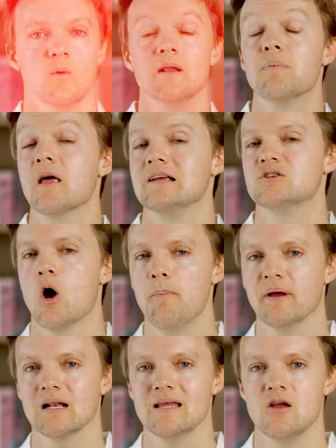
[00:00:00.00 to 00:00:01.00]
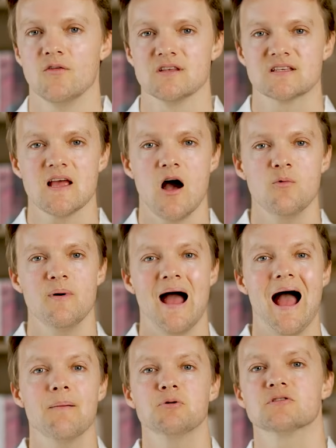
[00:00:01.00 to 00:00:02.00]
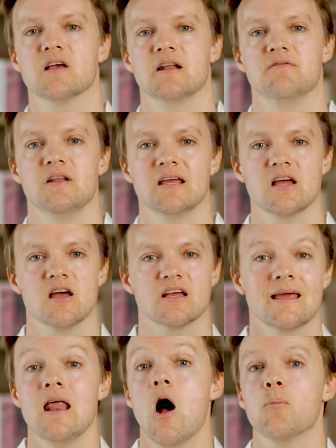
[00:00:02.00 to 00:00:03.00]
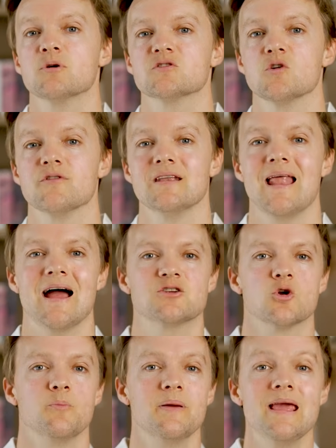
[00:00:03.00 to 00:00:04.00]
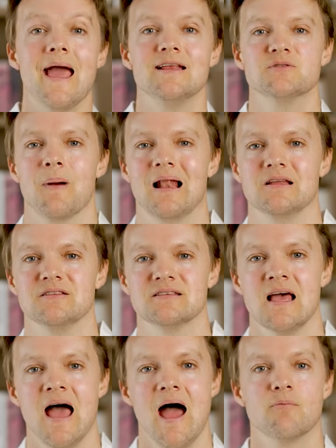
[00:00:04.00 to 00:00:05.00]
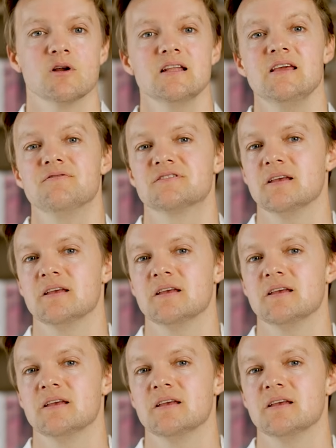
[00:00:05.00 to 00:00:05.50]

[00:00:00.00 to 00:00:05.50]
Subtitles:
When applied topically on the scalp, apple cider vinegar can help restore the natural pH balance and relieve